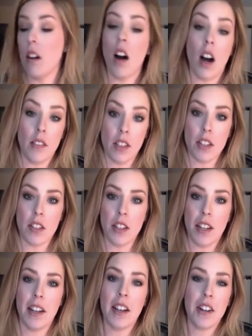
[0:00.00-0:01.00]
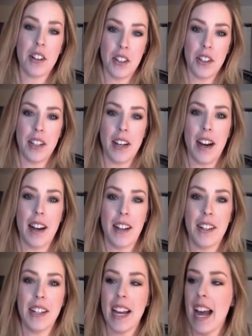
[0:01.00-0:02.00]
Obviously, a curling
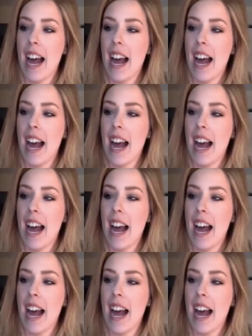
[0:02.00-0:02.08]
iron.